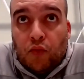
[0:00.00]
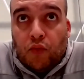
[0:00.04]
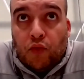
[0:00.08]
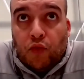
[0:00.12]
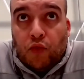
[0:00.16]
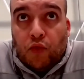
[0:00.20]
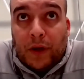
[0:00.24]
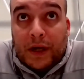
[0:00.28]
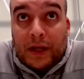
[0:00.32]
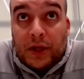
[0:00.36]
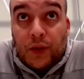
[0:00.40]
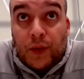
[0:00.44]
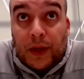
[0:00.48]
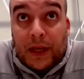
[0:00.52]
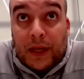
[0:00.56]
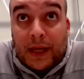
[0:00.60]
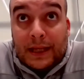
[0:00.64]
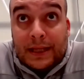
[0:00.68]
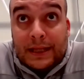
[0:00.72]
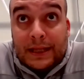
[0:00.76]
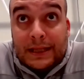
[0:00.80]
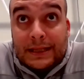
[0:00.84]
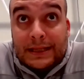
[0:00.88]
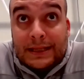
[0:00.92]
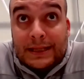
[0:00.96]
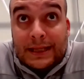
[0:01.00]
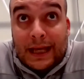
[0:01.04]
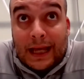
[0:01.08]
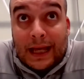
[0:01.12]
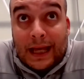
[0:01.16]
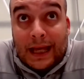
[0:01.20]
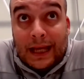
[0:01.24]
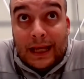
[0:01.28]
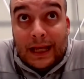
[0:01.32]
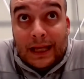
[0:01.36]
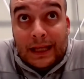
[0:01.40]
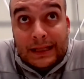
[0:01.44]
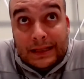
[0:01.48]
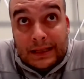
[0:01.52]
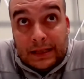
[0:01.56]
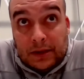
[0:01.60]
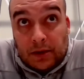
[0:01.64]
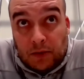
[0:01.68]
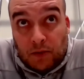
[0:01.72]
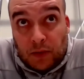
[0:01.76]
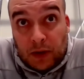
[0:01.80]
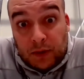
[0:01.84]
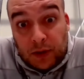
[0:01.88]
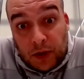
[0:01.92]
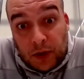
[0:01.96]
what we can say is
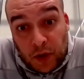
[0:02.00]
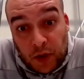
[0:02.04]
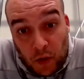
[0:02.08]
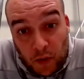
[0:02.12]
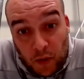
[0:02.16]
when we know